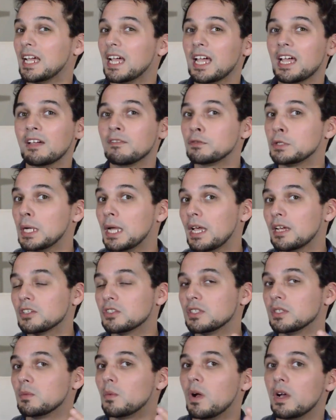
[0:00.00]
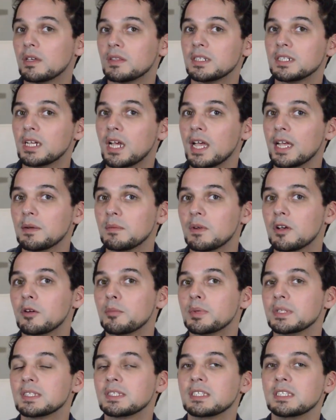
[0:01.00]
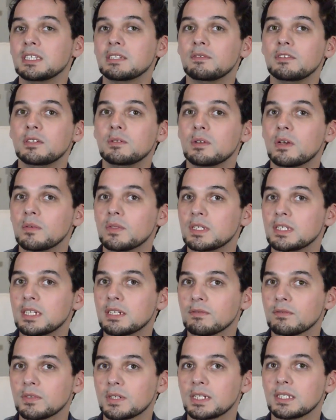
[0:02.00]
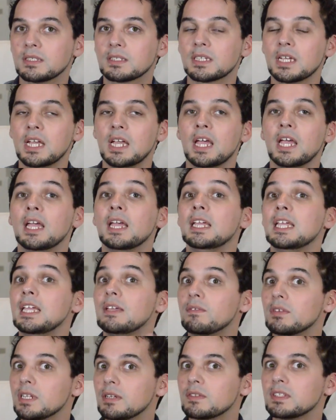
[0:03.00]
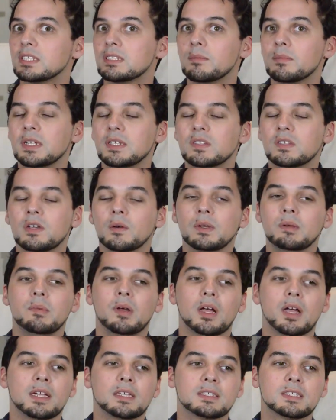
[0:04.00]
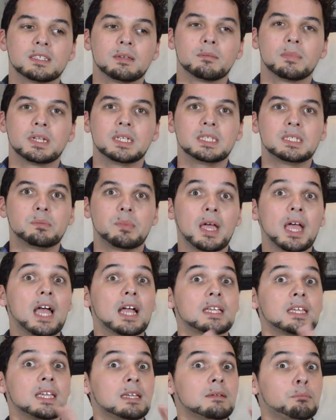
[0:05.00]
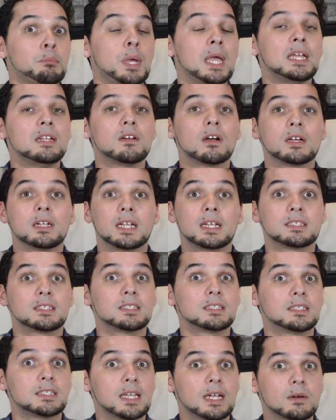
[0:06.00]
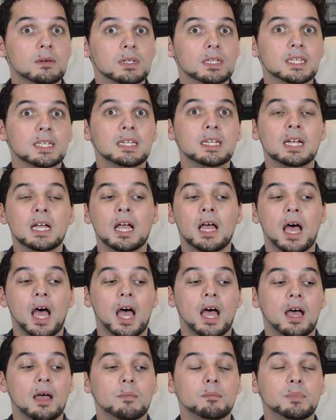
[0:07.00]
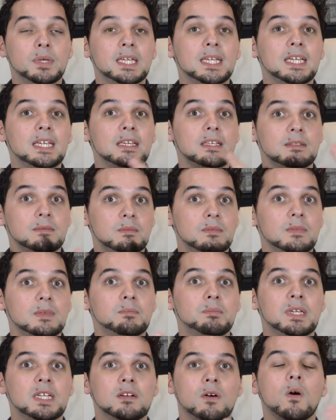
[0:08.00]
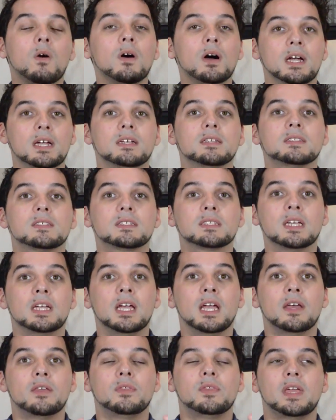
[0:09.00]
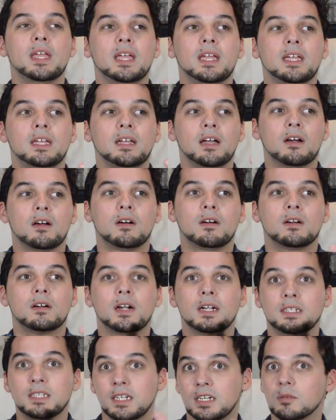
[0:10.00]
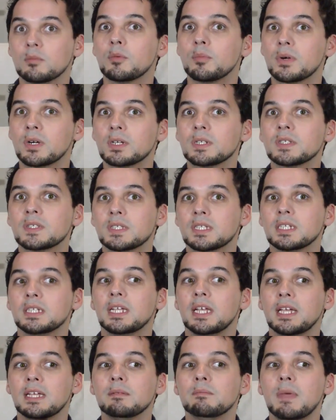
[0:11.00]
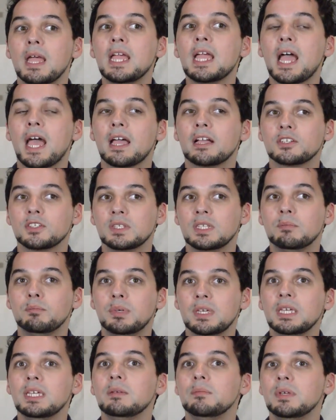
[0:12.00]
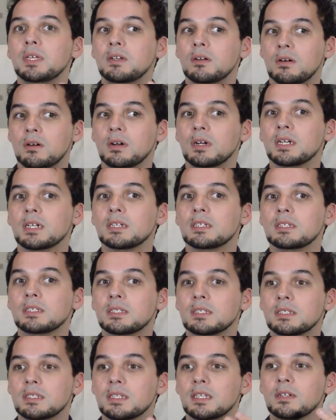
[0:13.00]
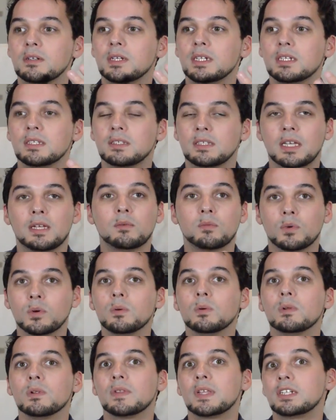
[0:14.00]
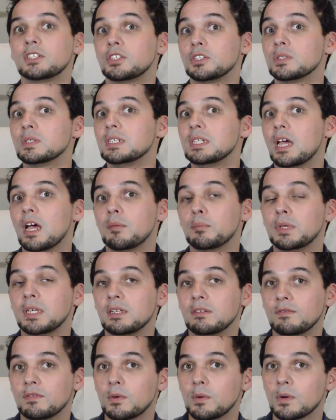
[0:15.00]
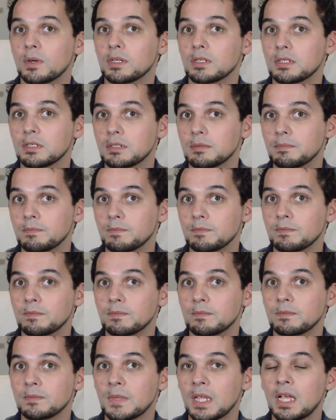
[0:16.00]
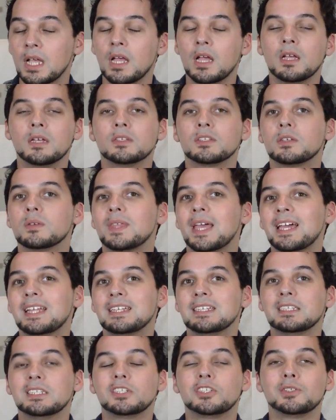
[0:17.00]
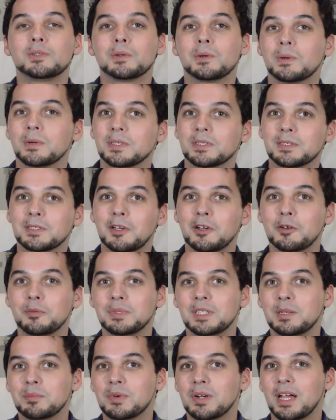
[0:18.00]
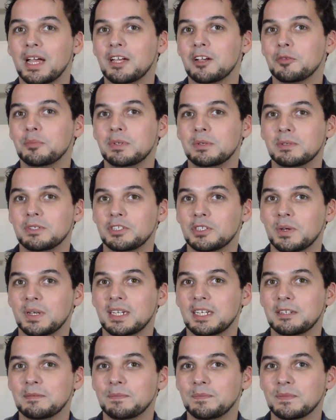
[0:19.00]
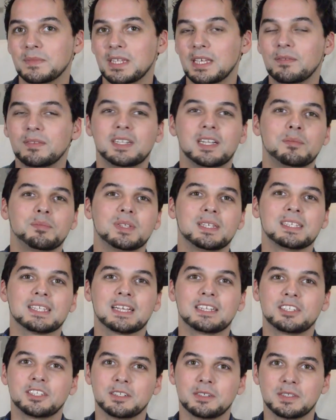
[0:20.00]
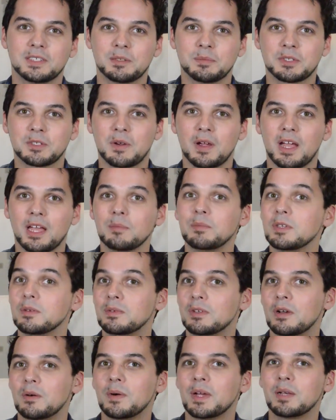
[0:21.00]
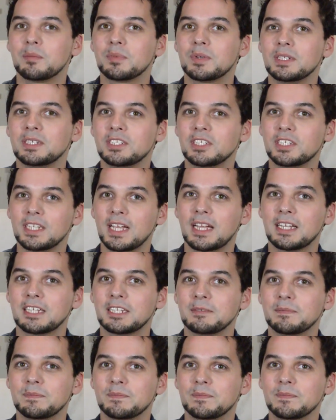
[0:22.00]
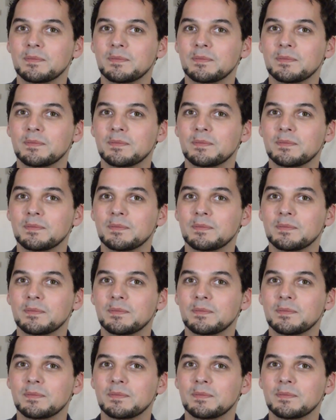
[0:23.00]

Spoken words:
to have to actually walk the tightrope and see if you know the difference. even if somebody's going behind somebody's back, it may not necessarily be because they are a terrible person. It may actually be because there is a rule that should not be enforced. So that is your horoscope, Libra. I hope you enjoyed it. If you did, please like, share, and subscribe. You know I appreciate it.